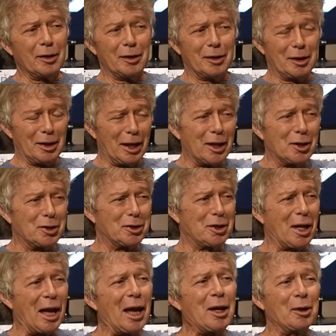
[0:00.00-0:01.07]
Yes,
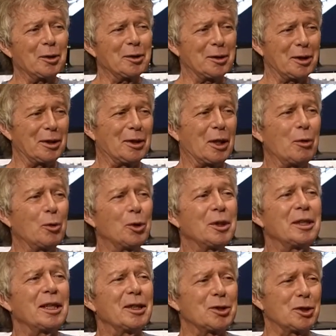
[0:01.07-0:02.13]
and they
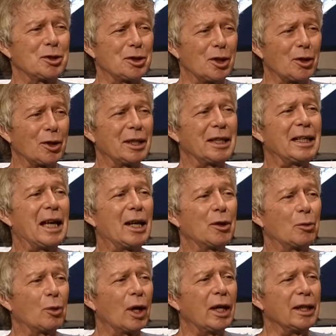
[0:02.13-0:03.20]
wouldn't necessarily get
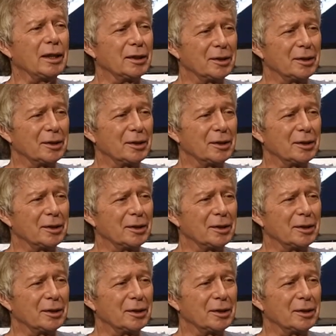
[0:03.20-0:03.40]
it right.